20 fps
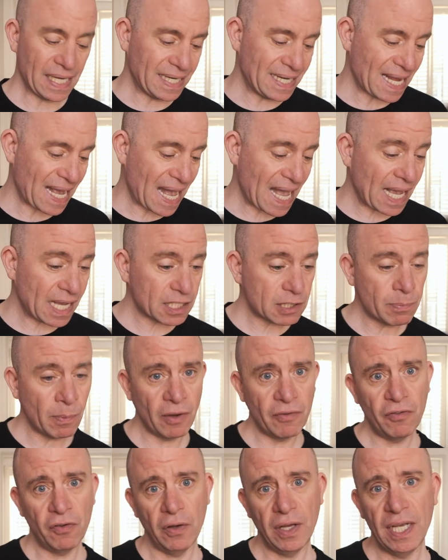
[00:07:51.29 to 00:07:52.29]
And as
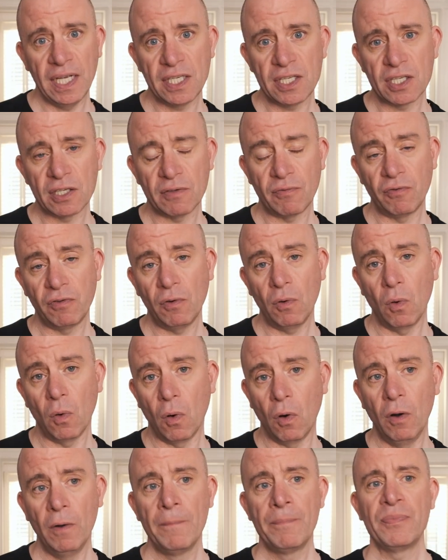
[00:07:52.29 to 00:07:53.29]
my foot hits the
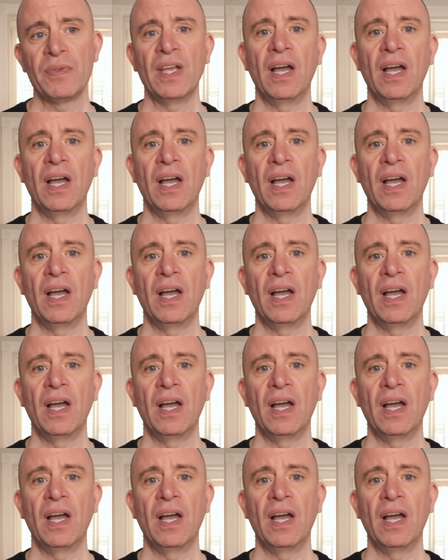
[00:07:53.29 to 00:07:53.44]
floor,